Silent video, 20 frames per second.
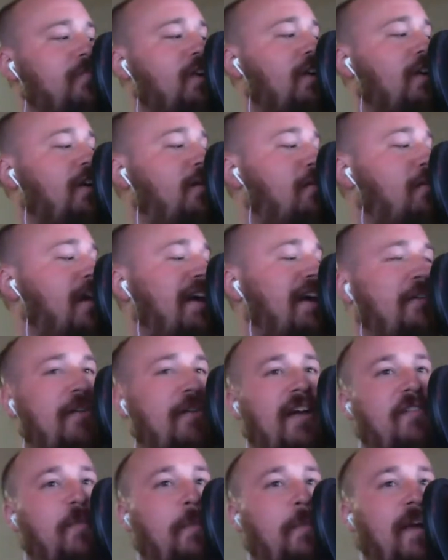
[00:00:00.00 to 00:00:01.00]
I don't
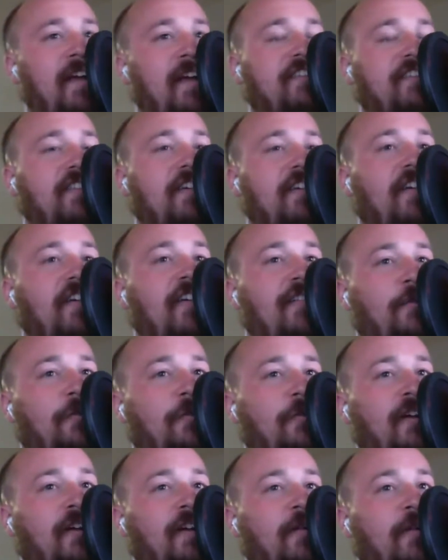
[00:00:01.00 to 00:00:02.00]
have a bandsaw
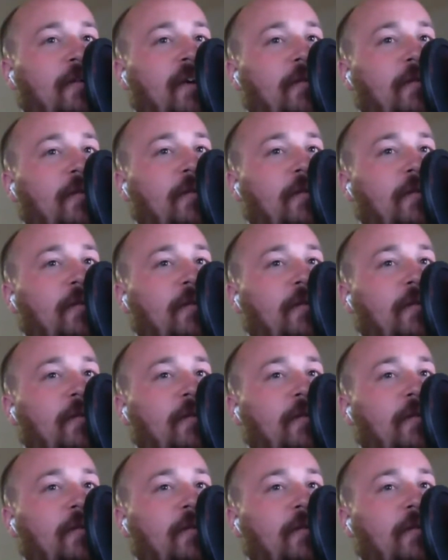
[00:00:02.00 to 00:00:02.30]
or any way to